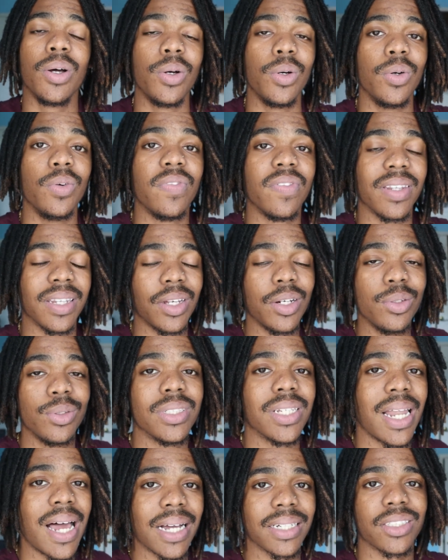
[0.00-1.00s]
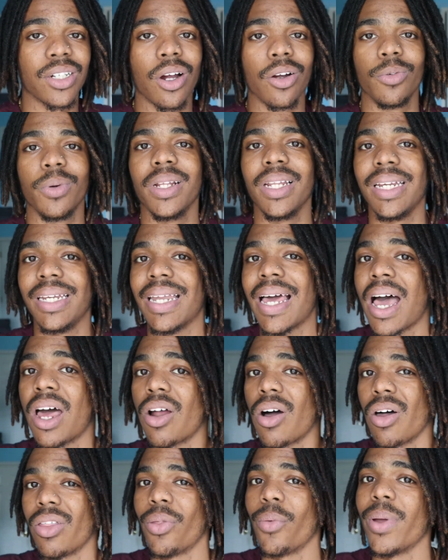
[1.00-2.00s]
who whose locks are really
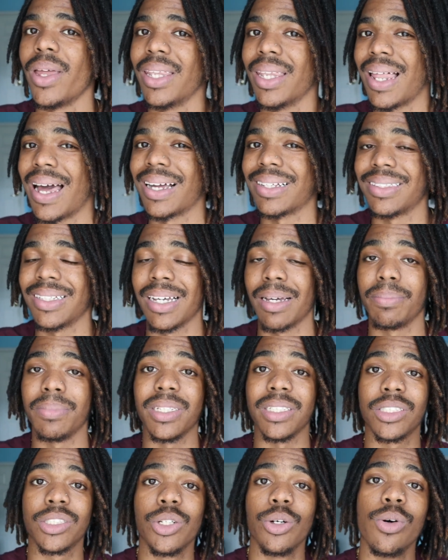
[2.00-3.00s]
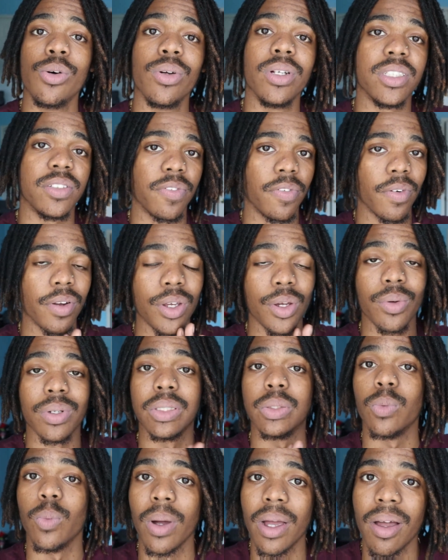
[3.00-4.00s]
not all the way locked up, this tool is for you
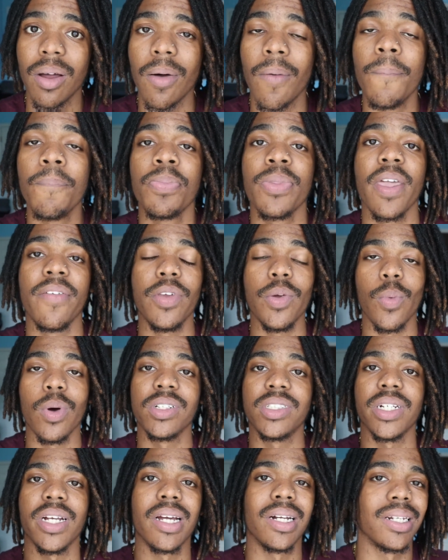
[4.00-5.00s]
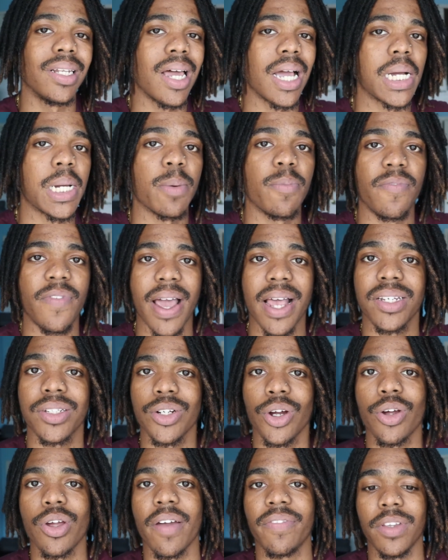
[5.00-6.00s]
as well. If you want your hair to lock up
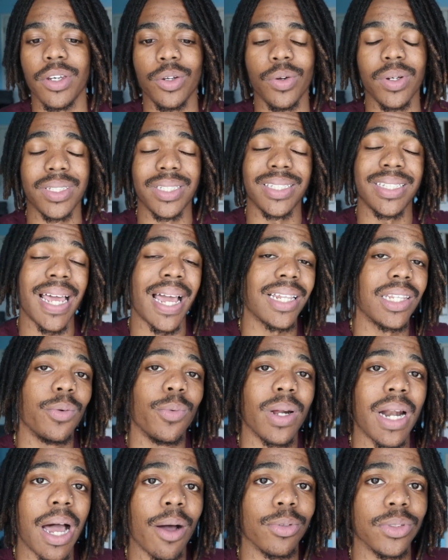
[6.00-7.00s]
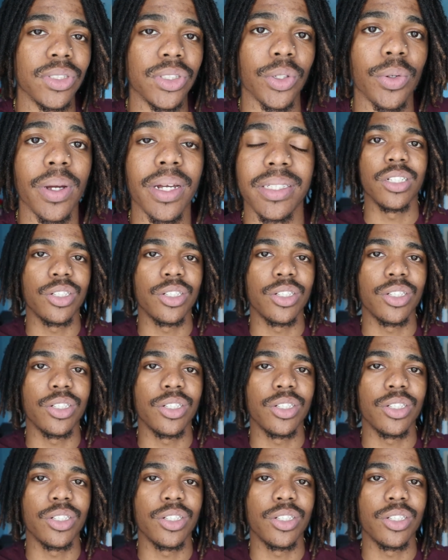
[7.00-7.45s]
faster, all you have to do is exactly what I was doing.